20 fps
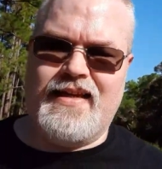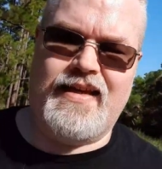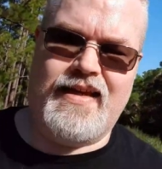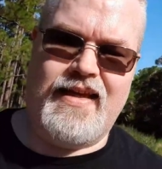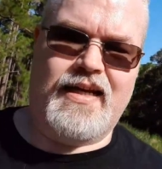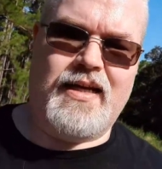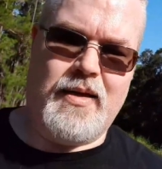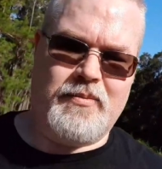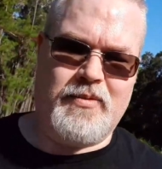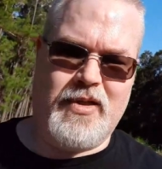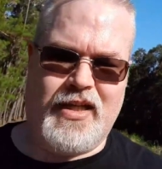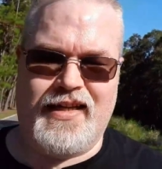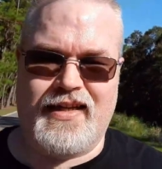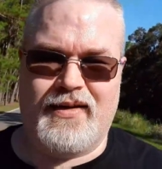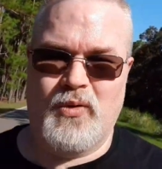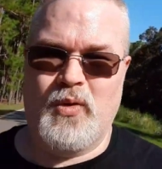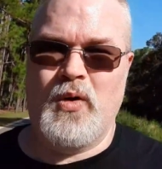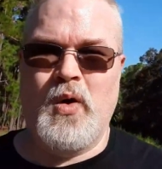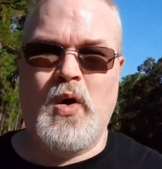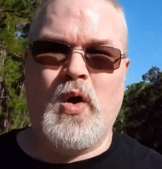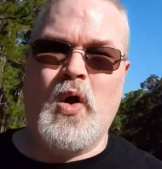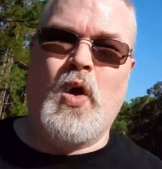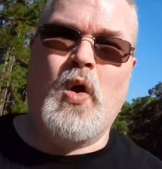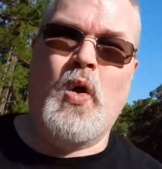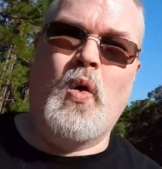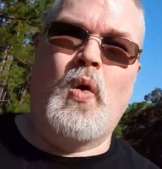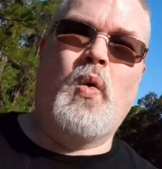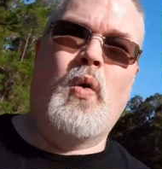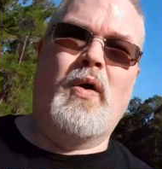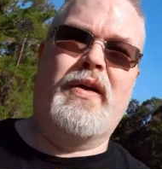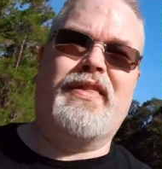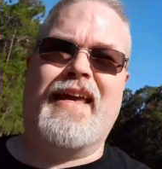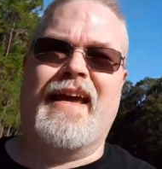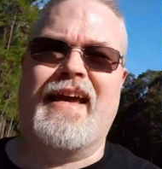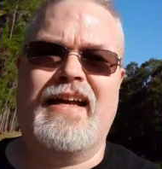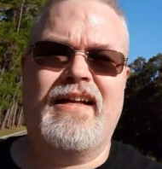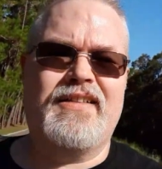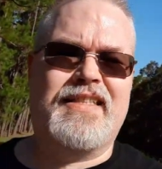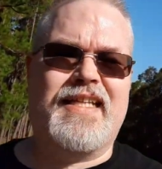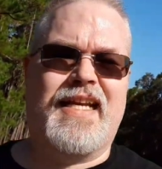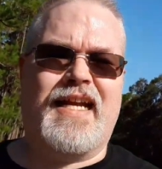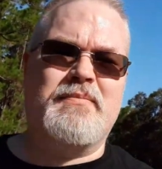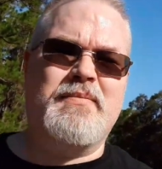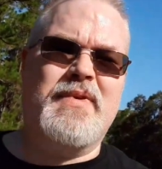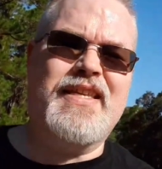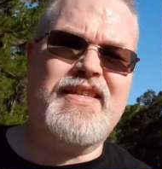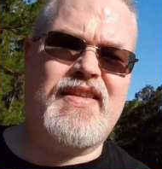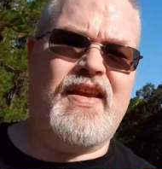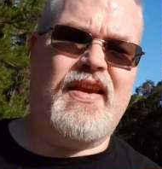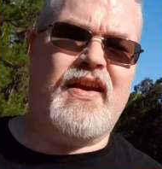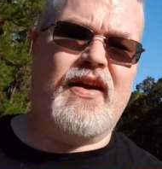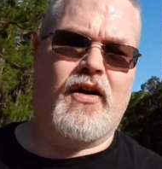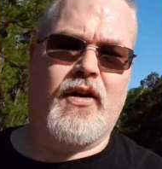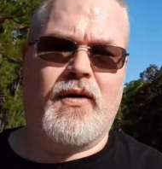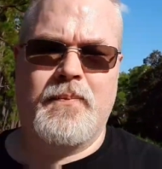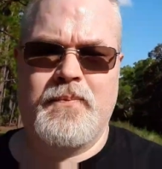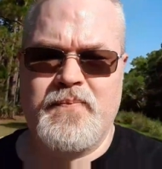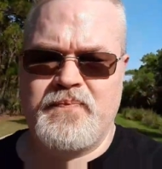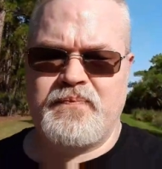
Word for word: And I'm like, what the hell did I miss here?